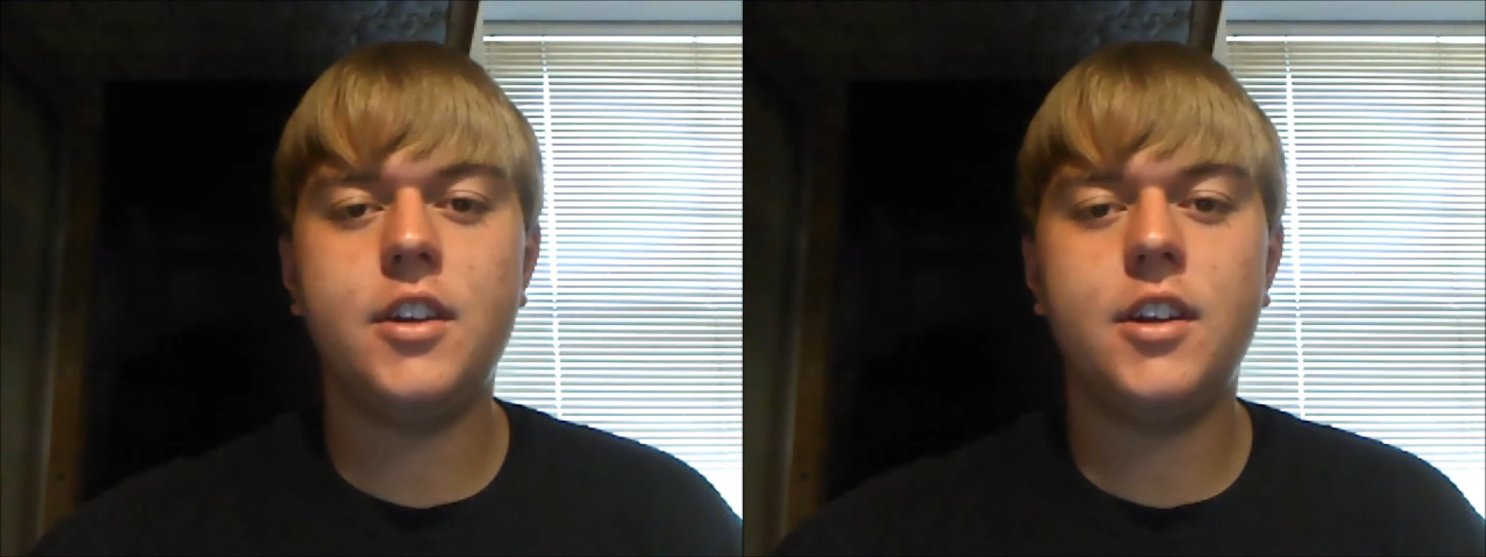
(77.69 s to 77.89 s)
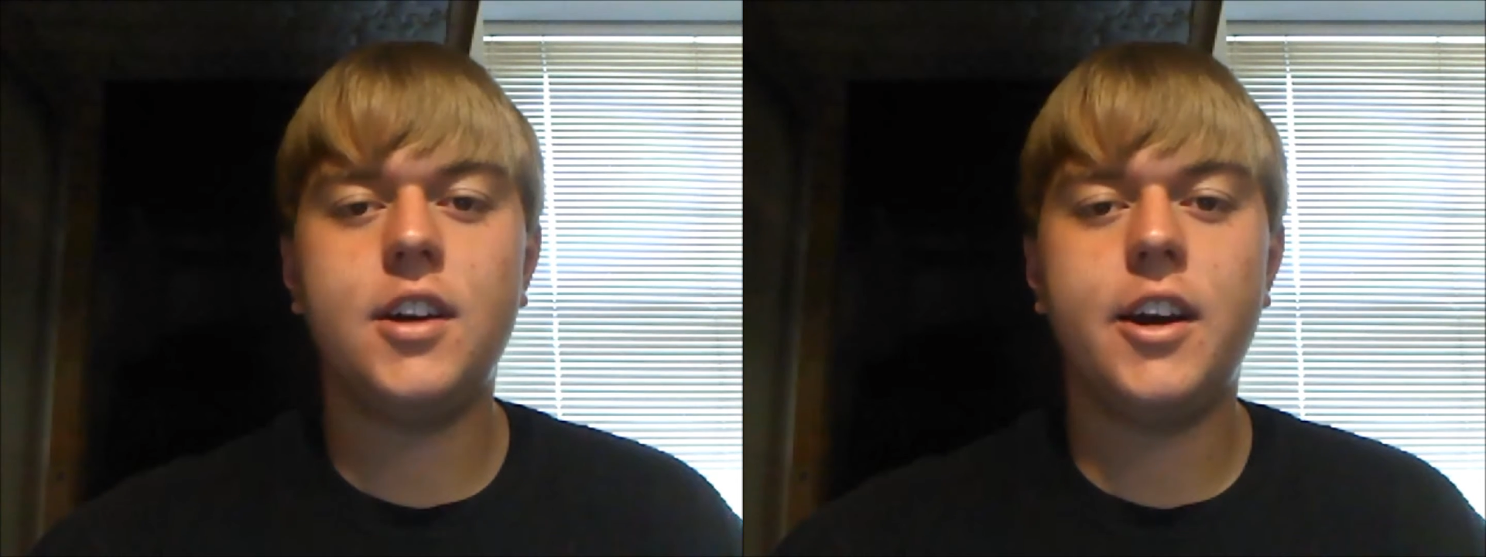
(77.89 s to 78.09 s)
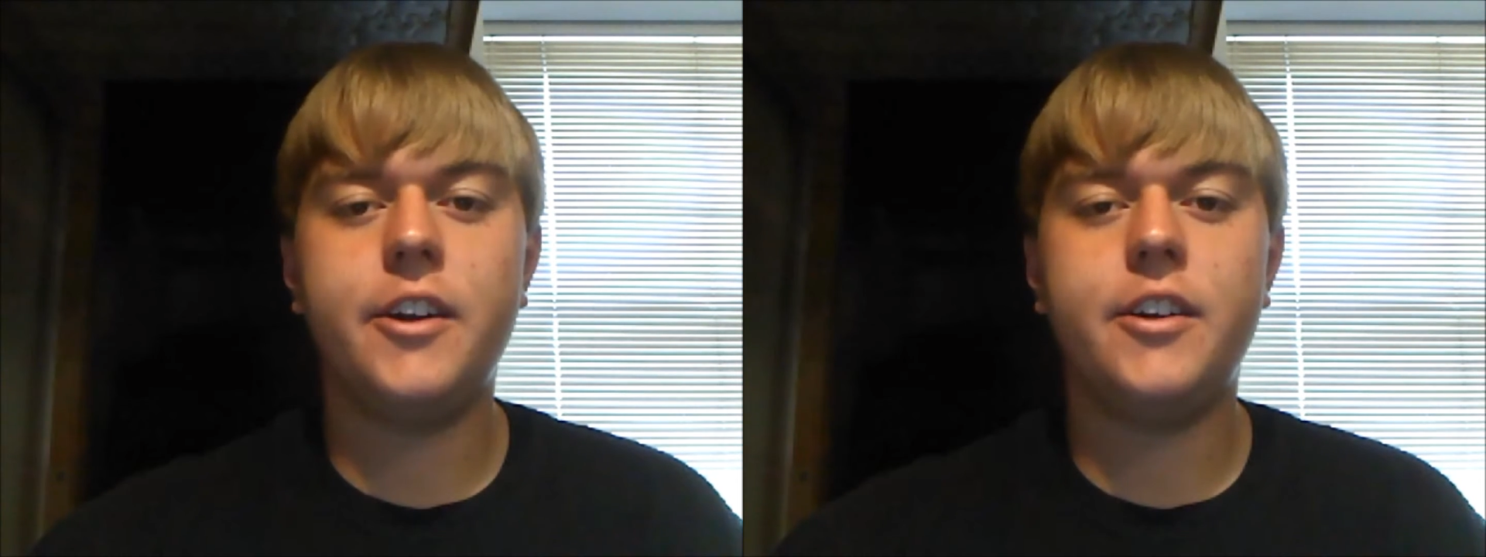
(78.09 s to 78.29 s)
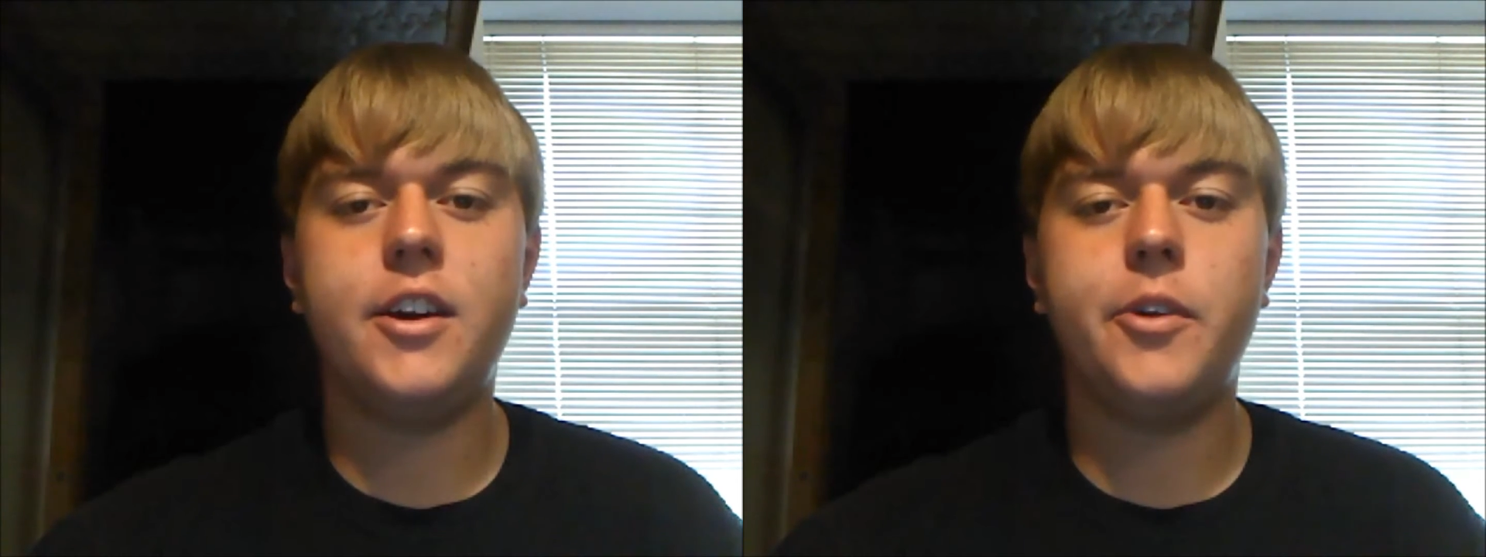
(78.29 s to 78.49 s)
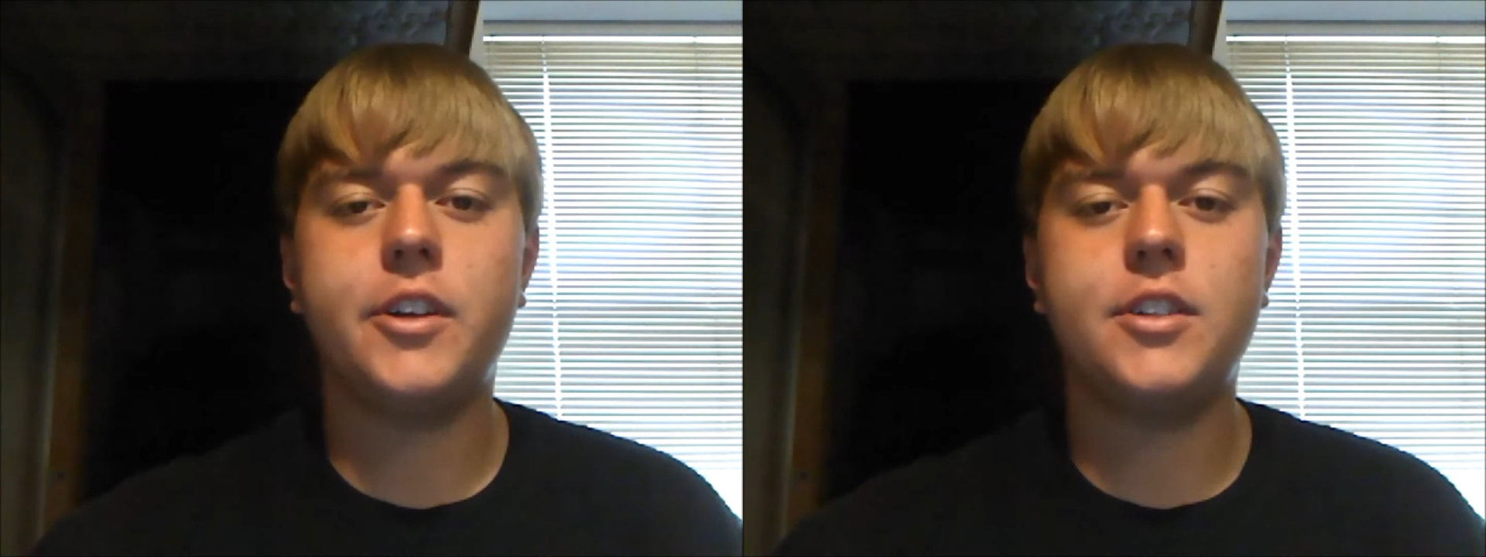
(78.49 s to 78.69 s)
the entire
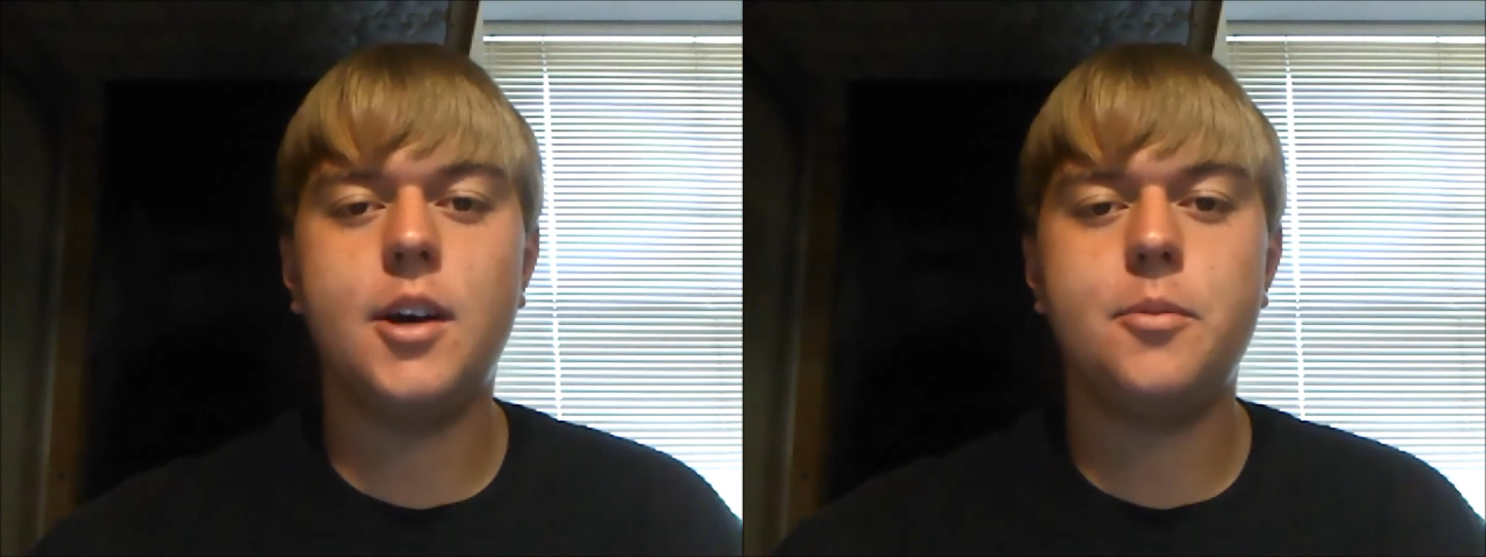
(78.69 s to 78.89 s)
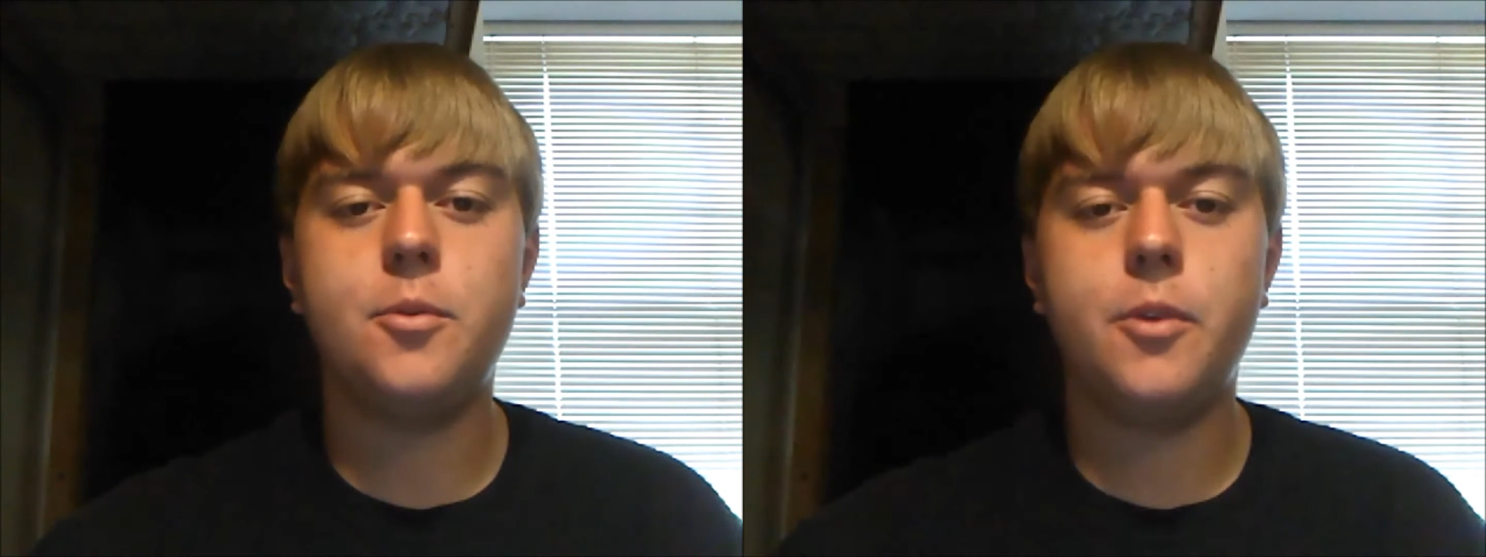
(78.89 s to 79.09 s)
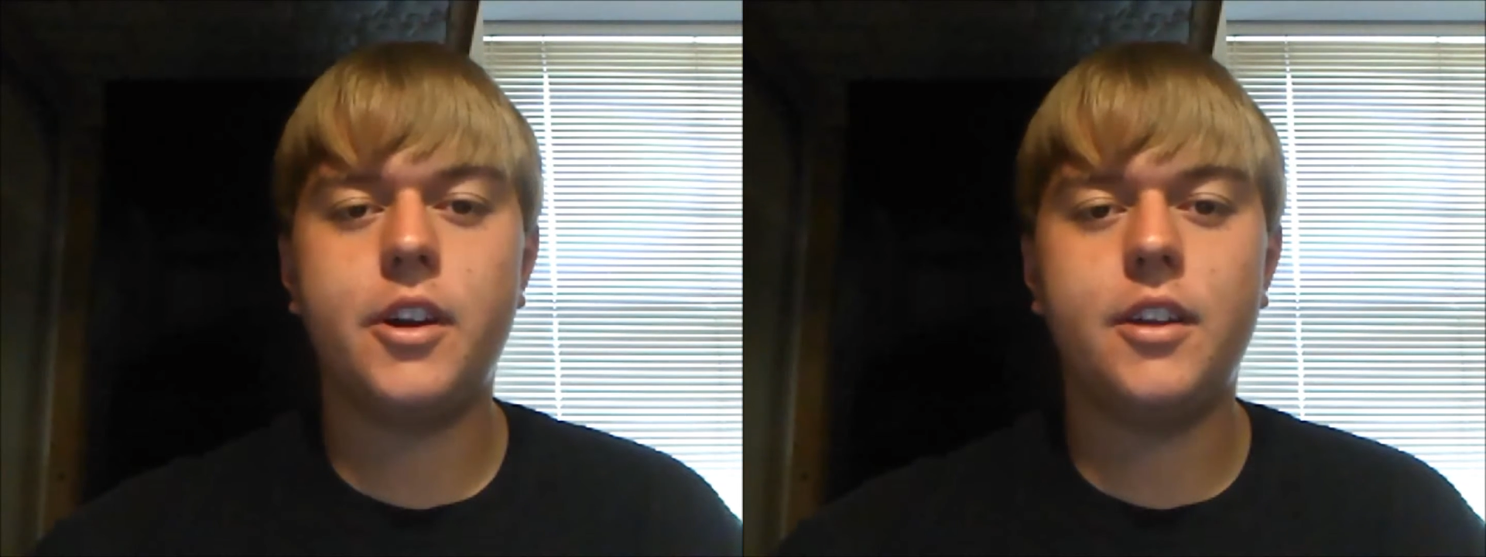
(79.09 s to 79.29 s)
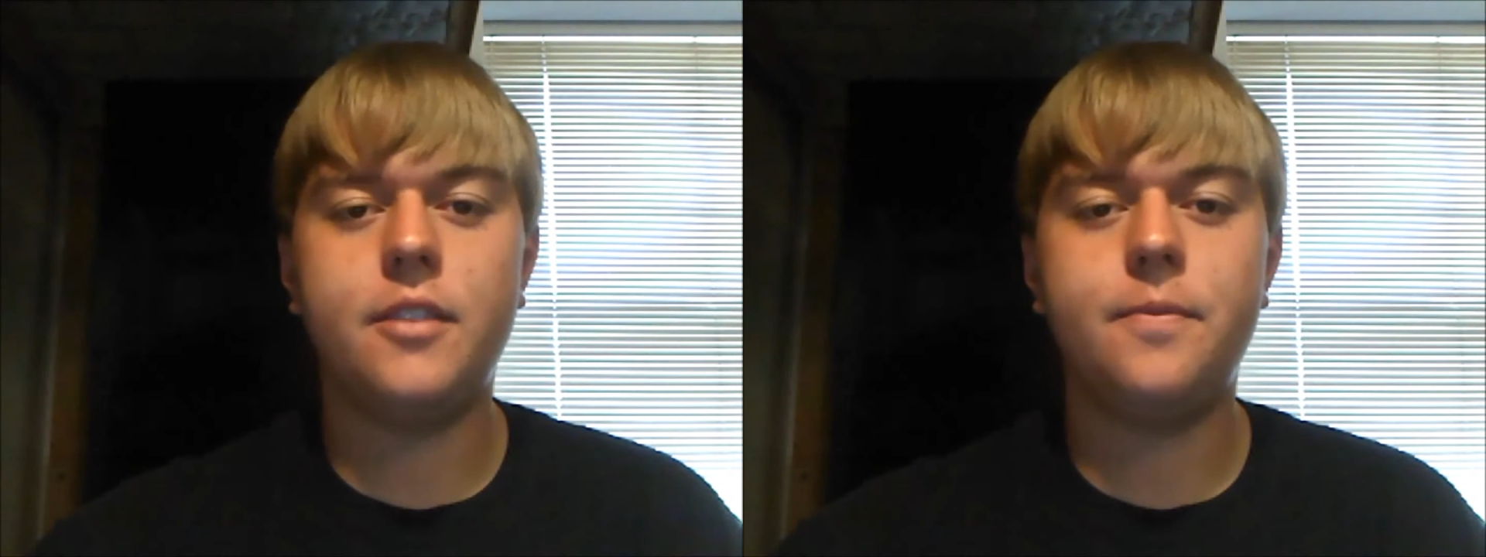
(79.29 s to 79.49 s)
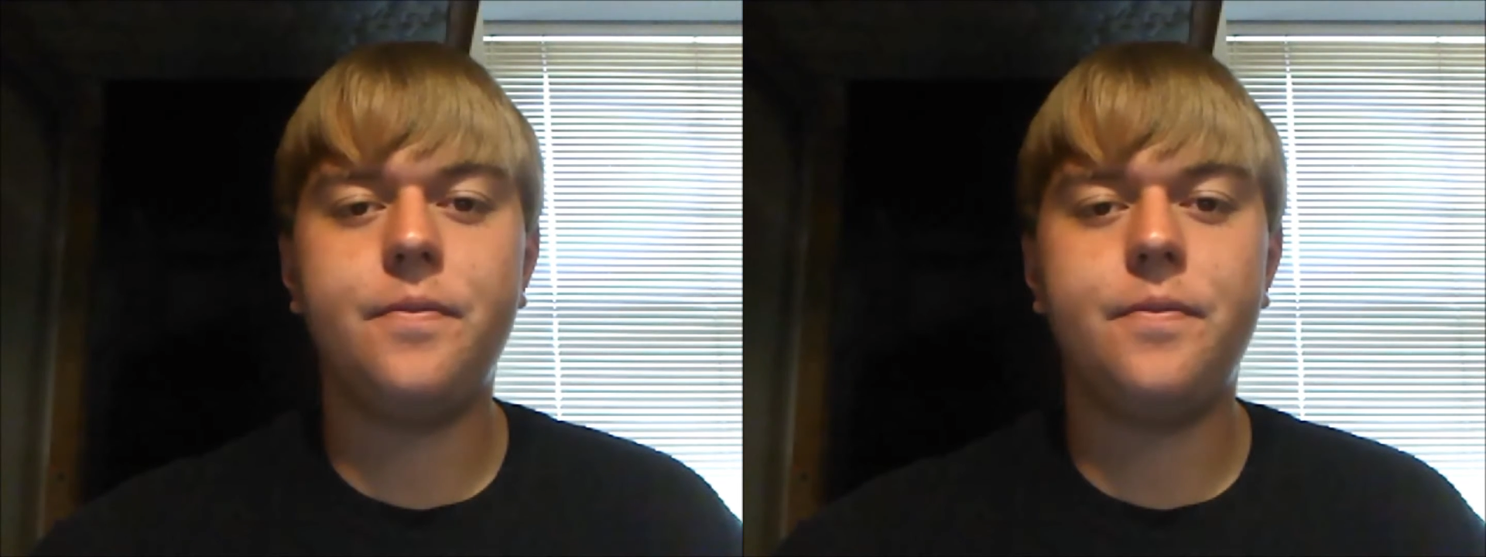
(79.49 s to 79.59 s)
network stops working.